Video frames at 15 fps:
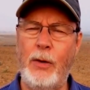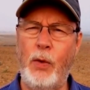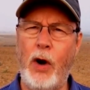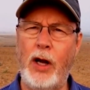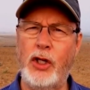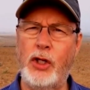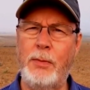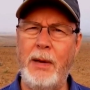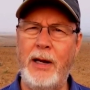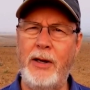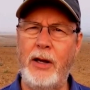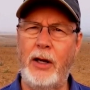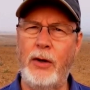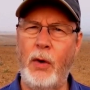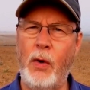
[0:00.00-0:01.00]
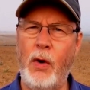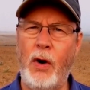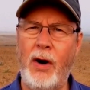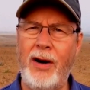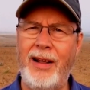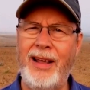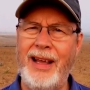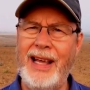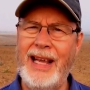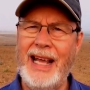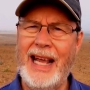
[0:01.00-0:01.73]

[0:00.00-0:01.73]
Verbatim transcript: thewatchman.org,